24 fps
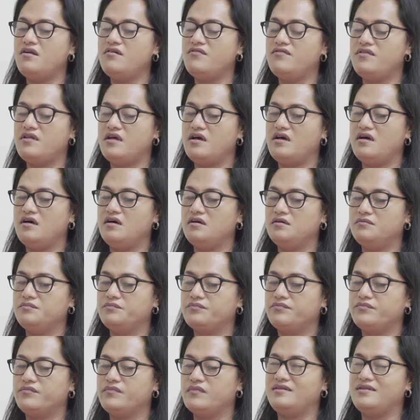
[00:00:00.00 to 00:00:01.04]
of the
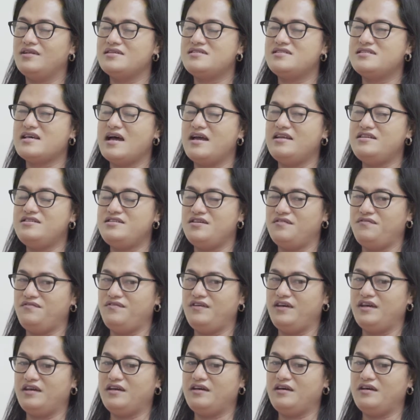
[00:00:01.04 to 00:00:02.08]

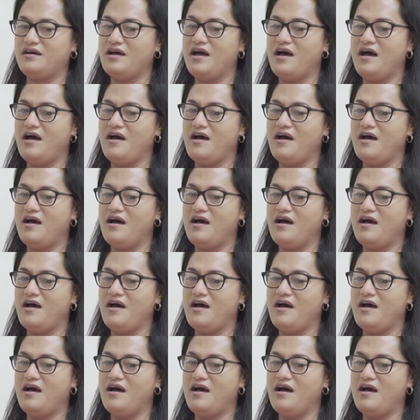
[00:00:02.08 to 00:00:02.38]
scientific